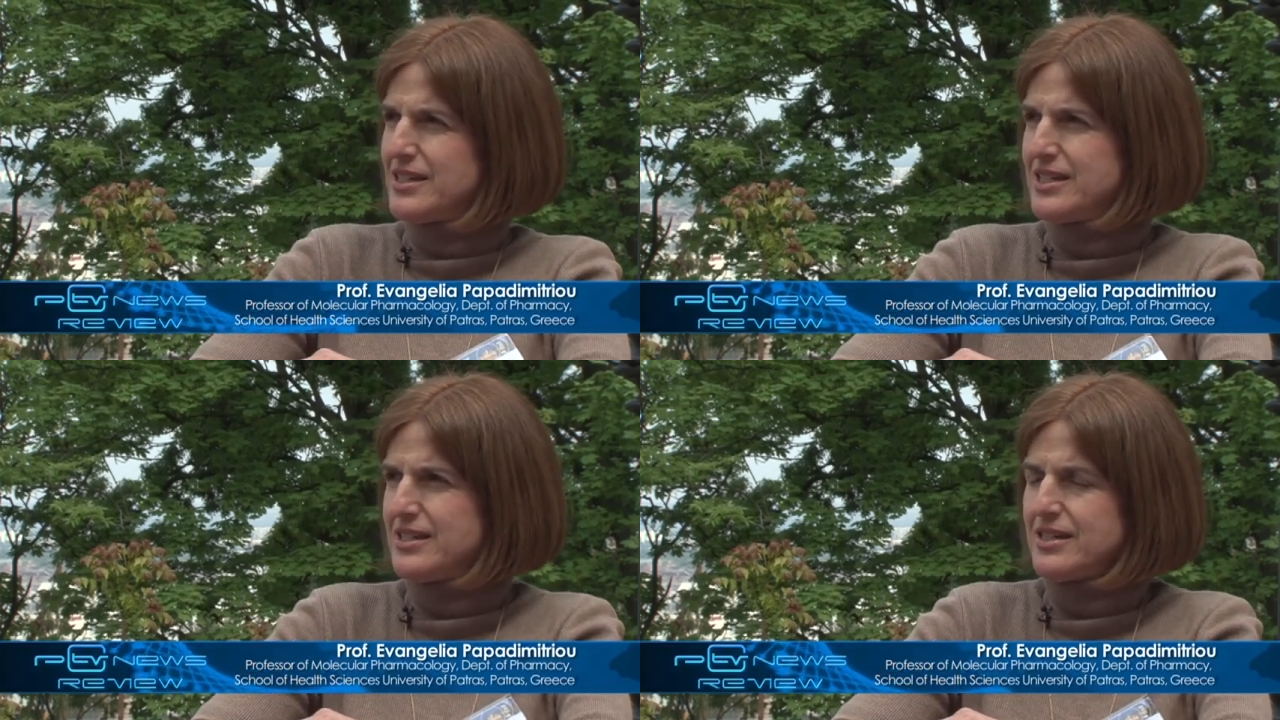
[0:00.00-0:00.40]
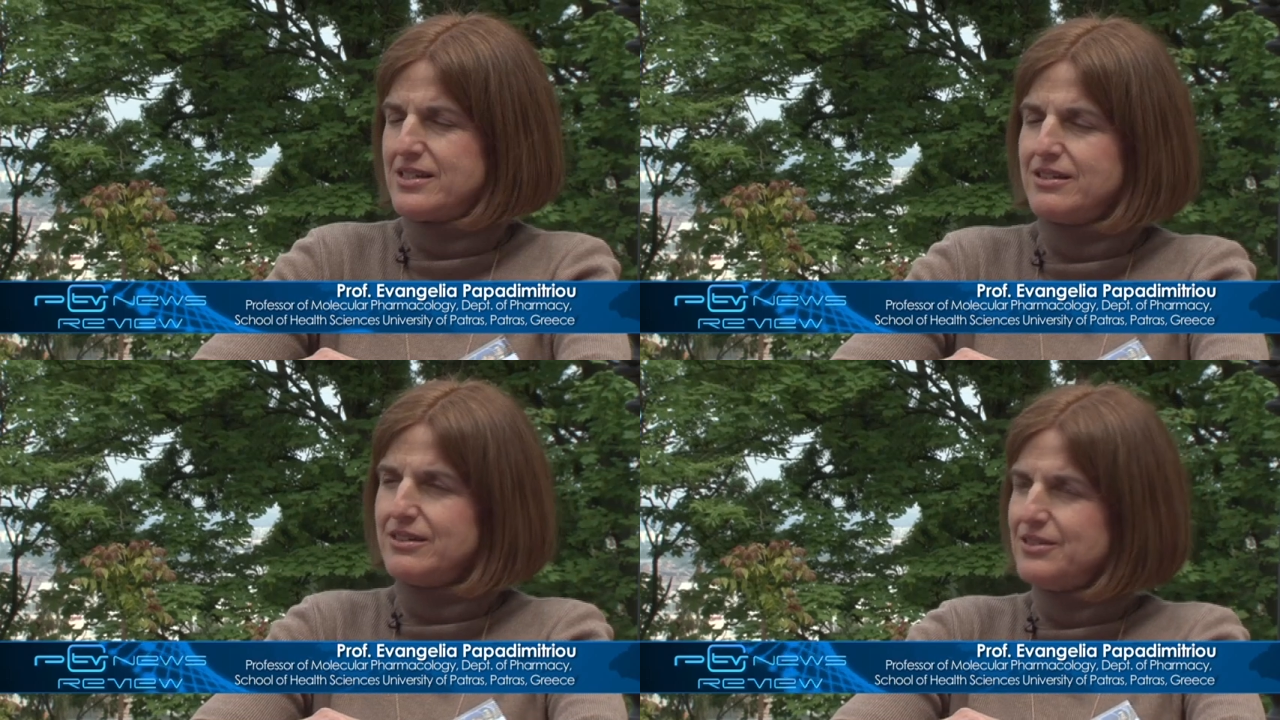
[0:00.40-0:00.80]
Since I
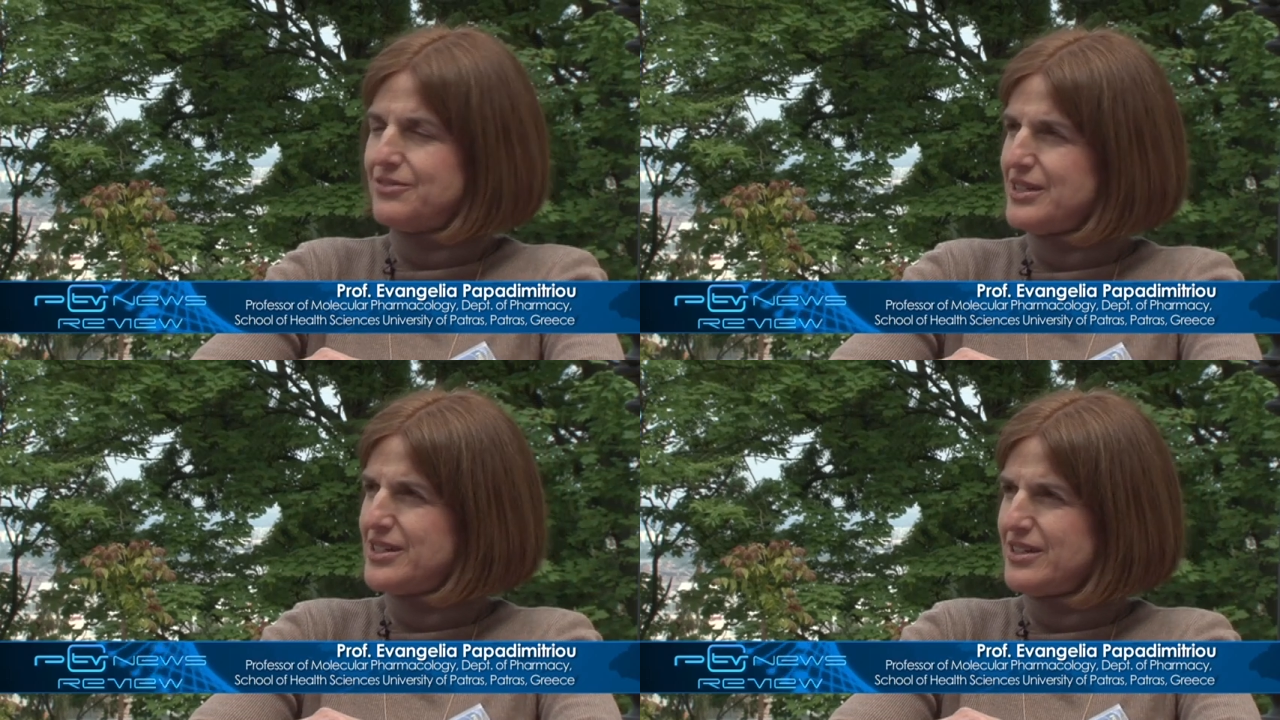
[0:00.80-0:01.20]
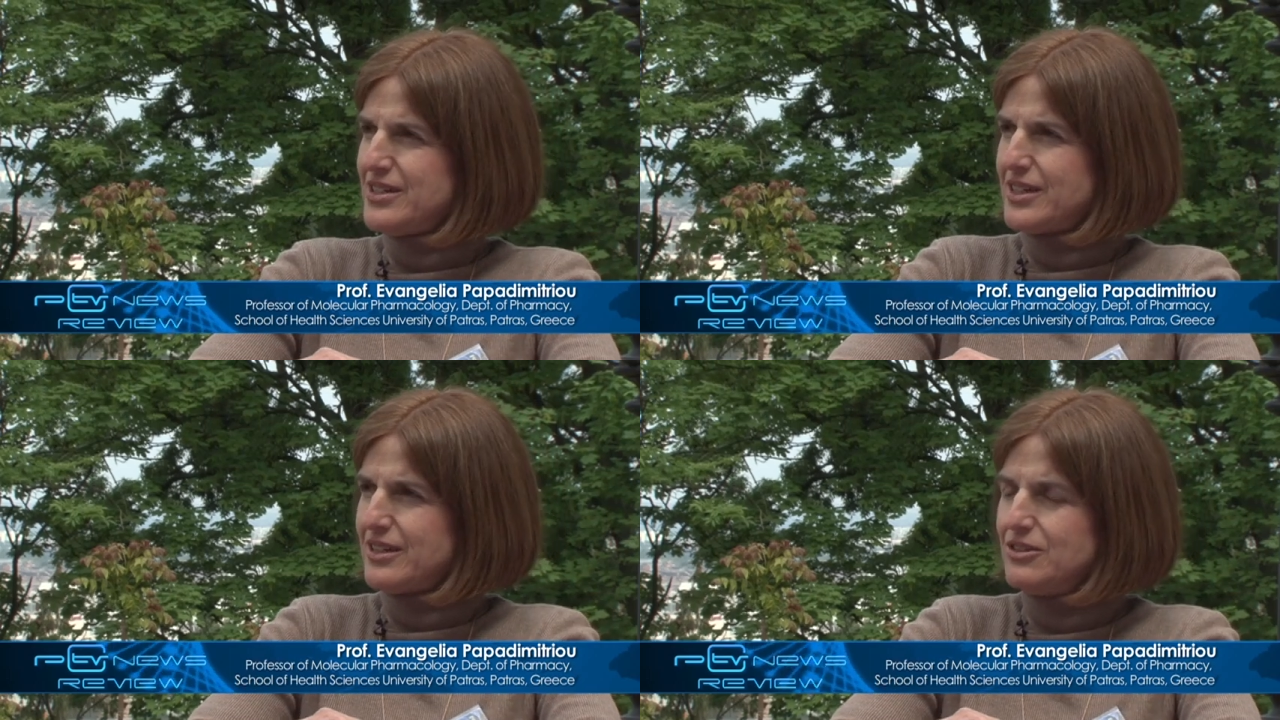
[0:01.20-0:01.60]
started
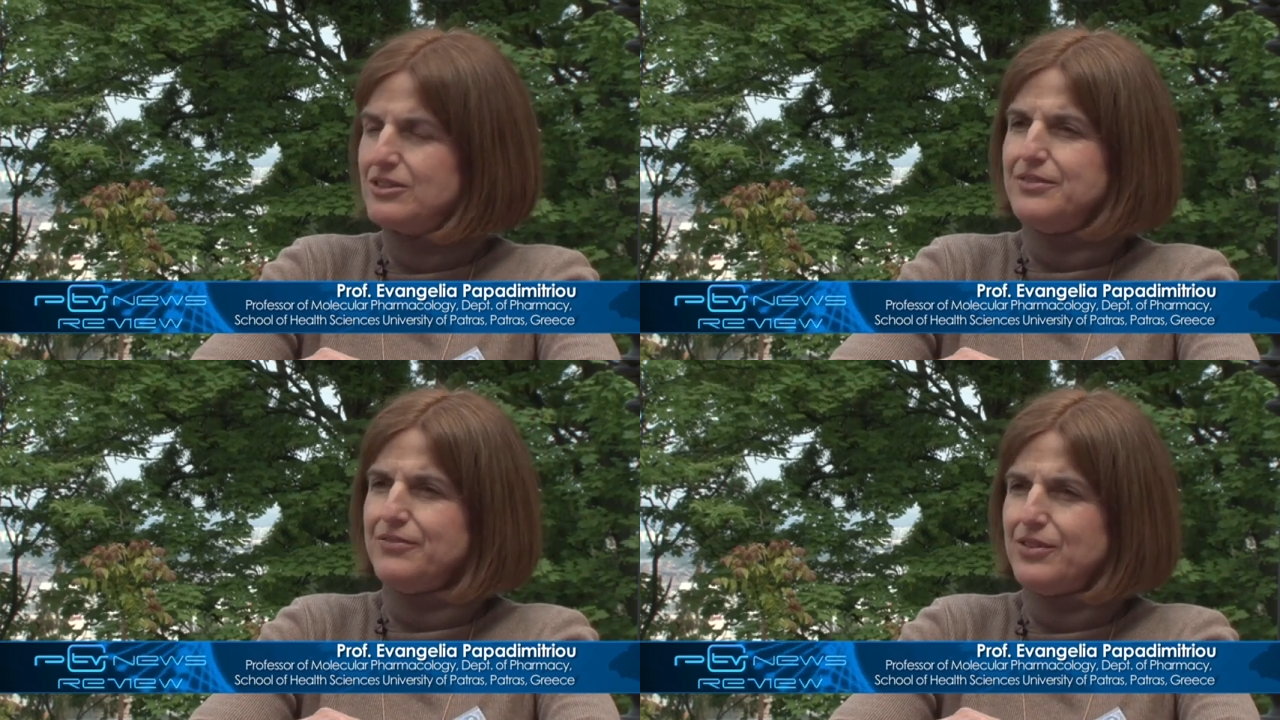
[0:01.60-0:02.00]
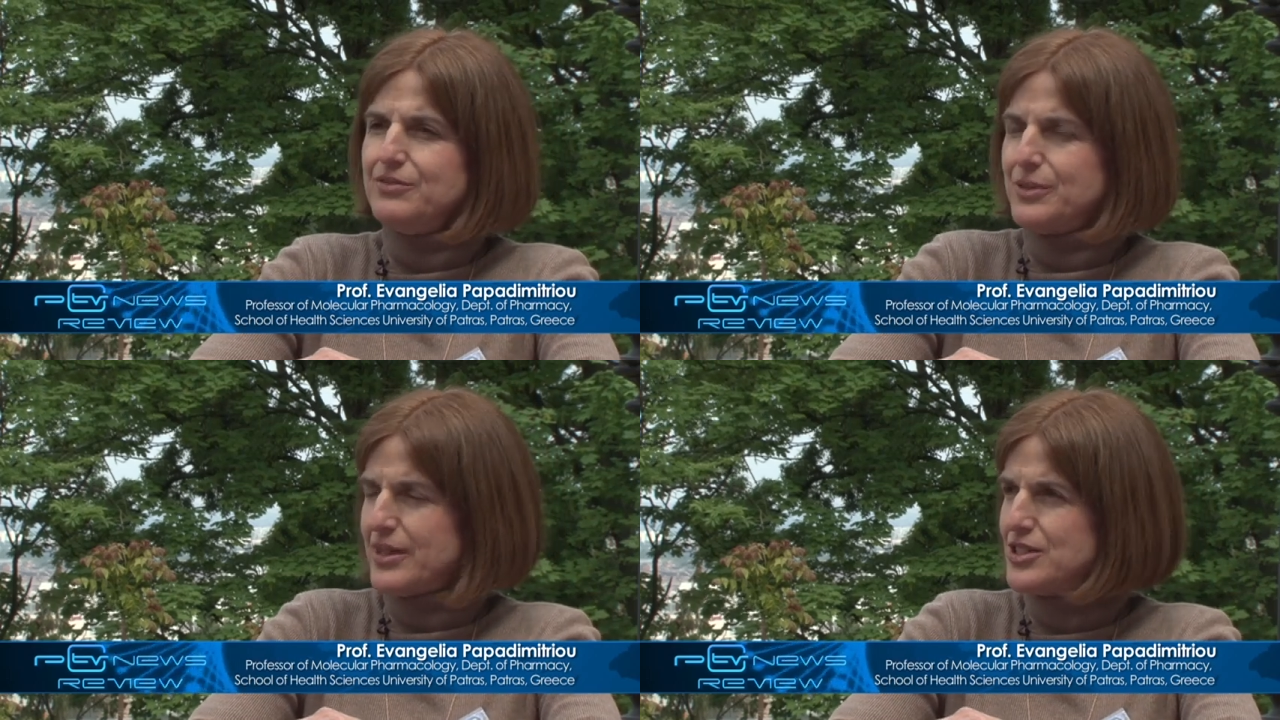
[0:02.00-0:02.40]
research, I got
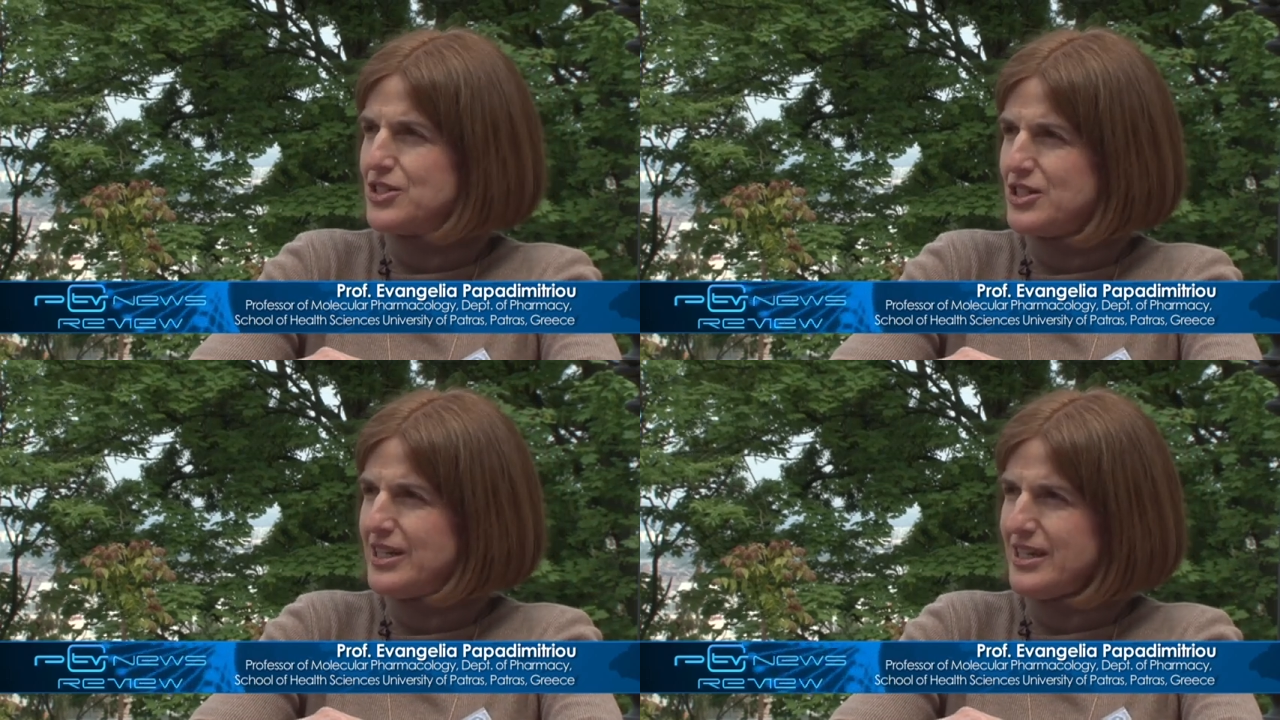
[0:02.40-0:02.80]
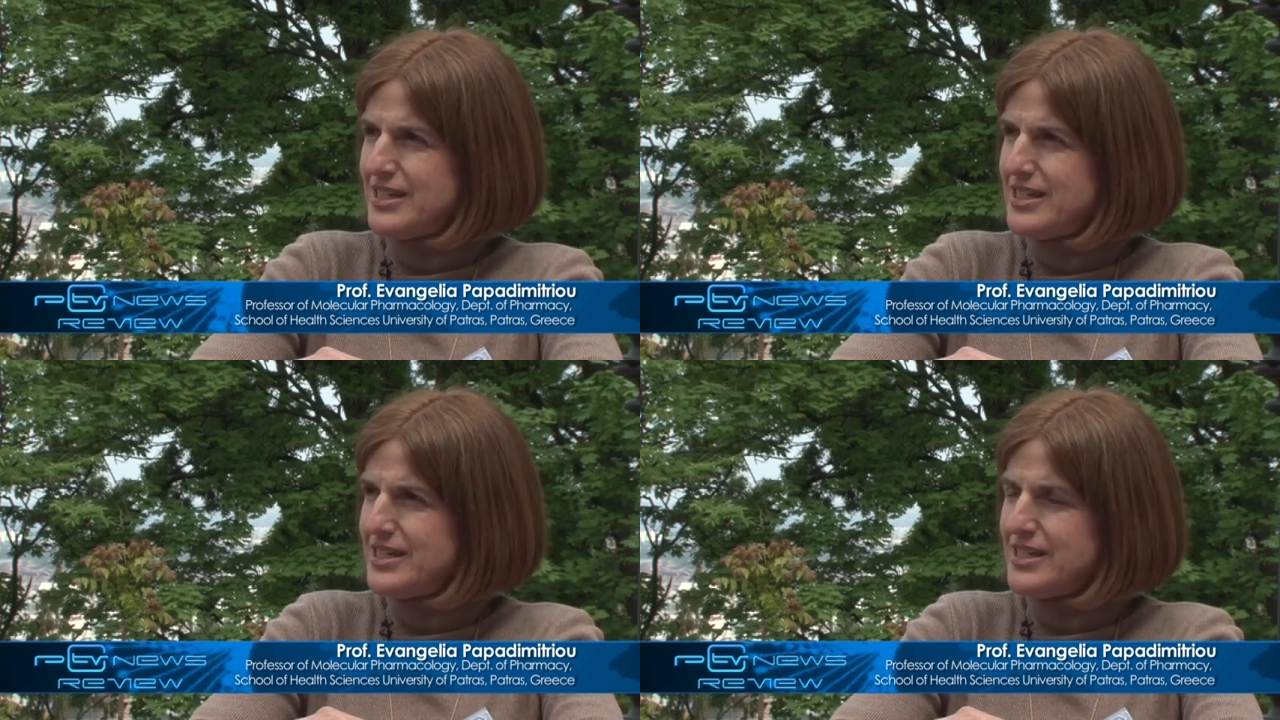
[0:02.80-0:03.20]
involved with
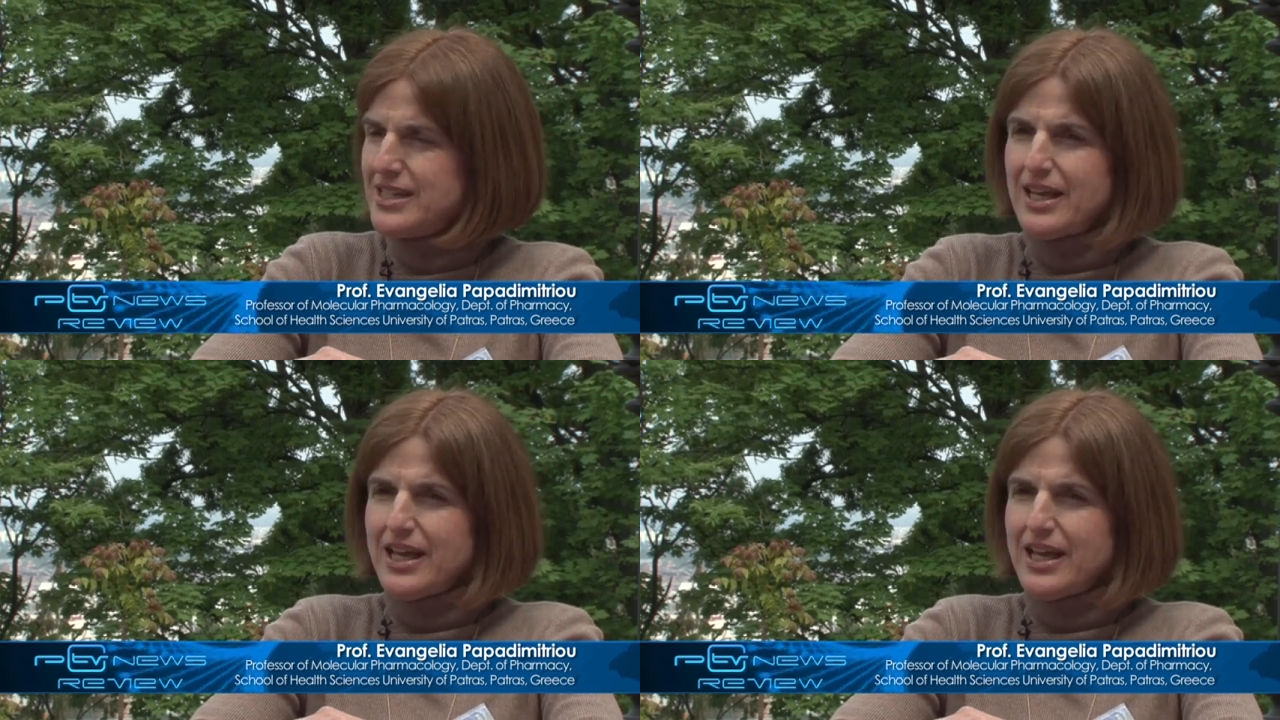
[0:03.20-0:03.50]
angiogenesis,